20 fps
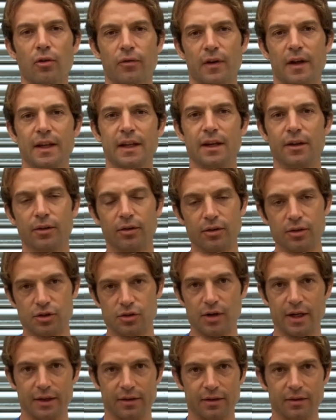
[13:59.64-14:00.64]
at the end of the
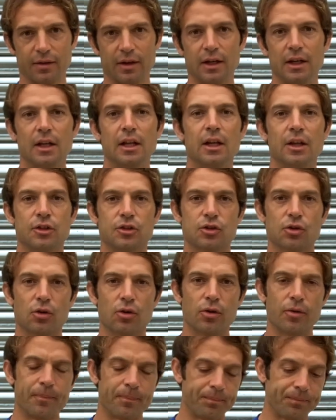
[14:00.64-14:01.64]
straight.
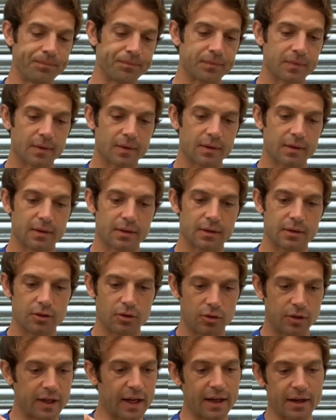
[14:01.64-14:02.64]
So you
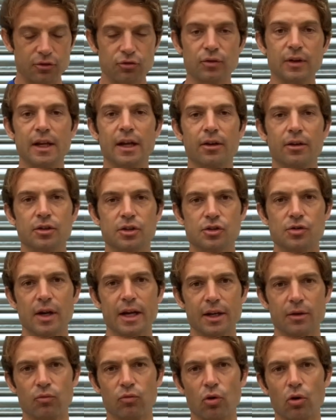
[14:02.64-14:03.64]
get to the end of the straight,
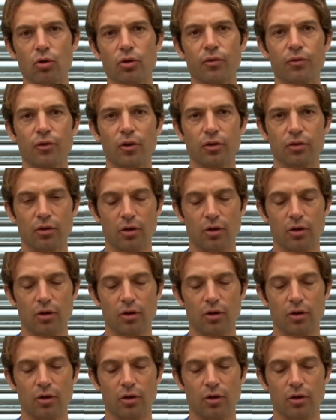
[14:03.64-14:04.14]
roll the throttle